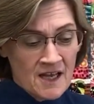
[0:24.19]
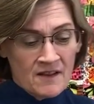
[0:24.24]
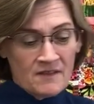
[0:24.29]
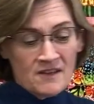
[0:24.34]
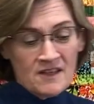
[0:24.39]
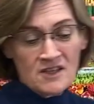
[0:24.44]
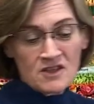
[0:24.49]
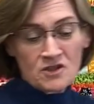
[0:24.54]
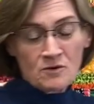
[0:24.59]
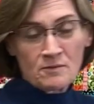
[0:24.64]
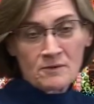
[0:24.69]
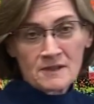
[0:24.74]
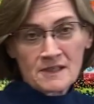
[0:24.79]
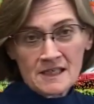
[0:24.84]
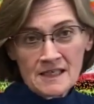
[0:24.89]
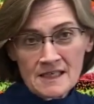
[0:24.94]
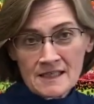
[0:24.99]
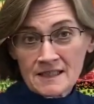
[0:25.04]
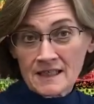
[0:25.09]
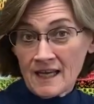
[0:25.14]
These are
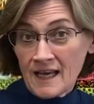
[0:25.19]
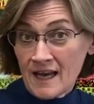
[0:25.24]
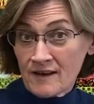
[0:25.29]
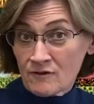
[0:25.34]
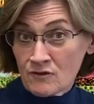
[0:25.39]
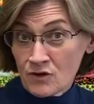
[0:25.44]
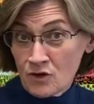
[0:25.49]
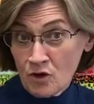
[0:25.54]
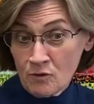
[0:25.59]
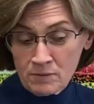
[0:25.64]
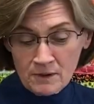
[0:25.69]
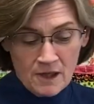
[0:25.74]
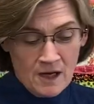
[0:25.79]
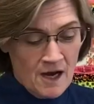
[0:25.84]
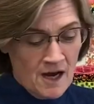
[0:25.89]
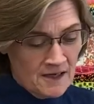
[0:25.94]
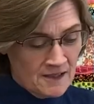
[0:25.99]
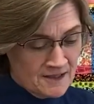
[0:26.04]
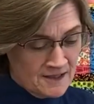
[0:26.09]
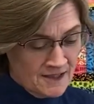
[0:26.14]
batiks, and I have no
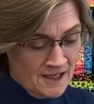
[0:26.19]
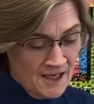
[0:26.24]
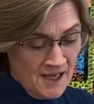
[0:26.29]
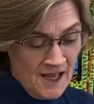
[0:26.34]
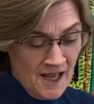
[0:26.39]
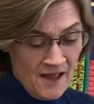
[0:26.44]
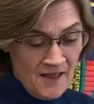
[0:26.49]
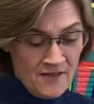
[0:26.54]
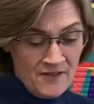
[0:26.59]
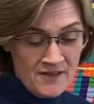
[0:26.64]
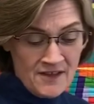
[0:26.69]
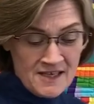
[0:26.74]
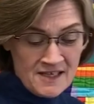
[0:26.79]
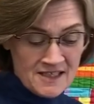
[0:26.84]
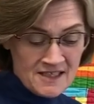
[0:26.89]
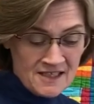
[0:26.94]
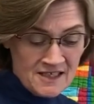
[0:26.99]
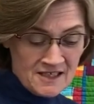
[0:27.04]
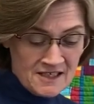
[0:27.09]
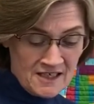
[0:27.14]
blocks.
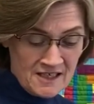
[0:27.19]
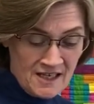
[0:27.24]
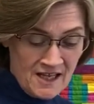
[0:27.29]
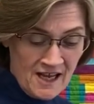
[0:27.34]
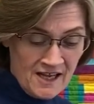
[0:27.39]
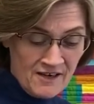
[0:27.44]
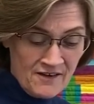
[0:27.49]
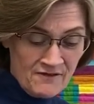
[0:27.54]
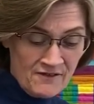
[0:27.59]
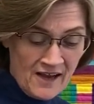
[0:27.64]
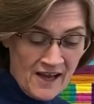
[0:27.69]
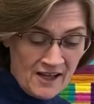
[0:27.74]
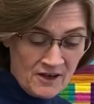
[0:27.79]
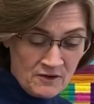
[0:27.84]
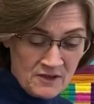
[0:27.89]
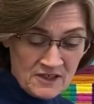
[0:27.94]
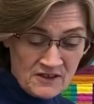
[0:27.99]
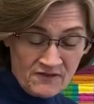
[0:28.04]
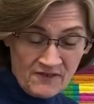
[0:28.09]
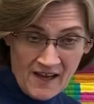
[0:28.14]
This is a line of
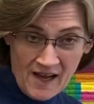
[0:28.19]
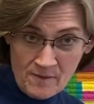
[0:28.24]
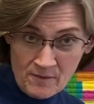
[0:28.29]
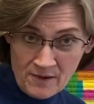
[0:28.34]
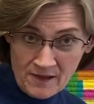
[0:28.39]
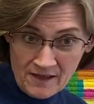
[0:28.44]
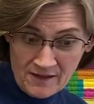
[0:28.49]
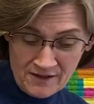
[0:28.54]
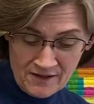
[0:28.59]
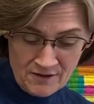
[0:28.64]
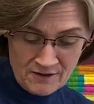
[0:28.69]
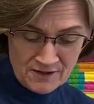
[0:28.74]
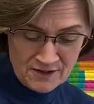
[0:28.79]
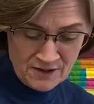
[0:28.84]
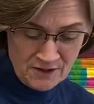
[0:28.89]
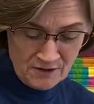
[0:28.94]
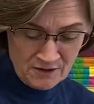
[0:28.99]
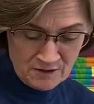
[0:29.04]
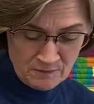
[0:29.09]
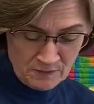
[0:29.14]
Valori's fabric, and there's
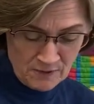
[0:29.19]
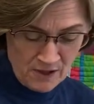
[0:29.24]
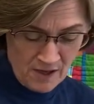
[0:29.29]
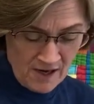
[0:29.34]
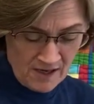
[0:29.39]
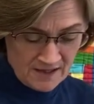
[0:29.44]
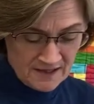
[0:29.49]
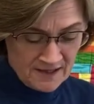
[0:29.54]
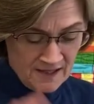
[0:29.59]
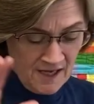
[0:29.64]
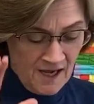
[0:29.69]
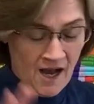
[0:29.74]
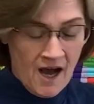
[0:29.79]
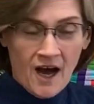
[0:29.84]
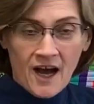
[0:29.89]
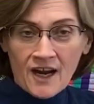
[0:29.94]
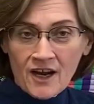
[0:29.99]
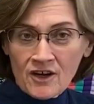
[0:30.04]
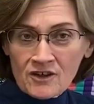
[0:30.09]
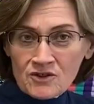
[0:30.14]
those blocks.
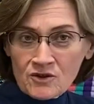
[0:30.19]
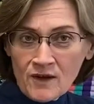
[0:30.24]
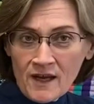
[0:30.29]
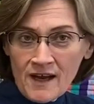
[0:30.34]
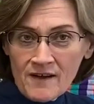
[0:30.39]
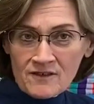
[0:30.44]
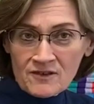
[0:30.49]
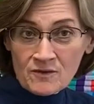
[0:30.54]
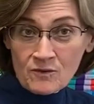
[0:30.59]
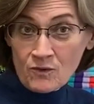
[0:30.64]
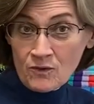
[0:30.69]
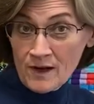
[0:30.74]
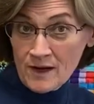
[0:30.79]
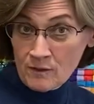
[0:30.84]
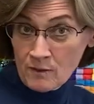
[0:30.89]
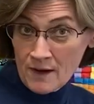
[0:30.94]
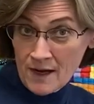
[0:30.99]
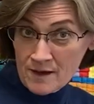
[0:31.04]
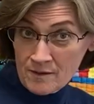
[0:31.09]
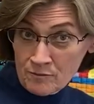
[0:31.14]
I also have some red,
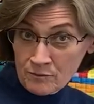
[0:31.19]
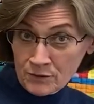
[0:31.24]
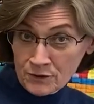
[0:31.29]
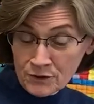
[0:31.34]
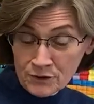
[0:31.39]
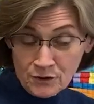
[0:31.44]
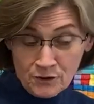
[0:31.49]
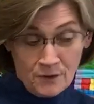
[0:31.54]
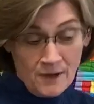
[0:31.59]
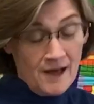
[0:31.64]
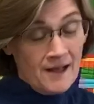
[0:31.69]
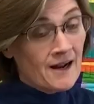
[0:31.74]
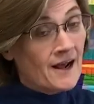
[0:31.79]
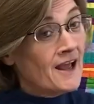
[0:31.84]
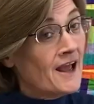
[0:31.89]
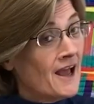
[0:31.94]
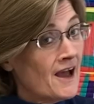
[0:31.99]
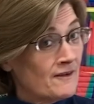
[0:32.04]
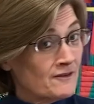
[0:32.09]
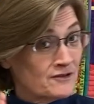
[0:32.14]
white, and blue, and I
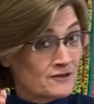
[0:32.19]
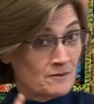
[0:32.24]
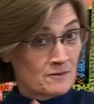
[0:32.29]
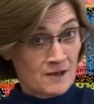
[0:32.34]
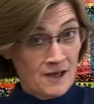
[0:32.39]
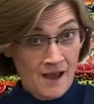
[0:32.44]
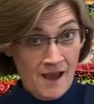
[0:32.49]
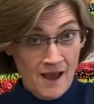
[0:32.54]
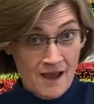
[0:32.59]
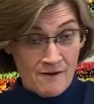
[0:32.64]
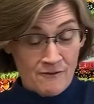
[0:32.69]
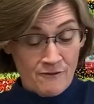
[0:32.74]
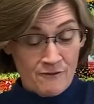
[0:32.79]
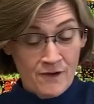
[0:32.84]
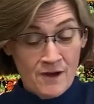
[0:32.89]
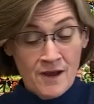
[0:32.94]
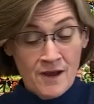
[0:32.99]
have some Kaffe.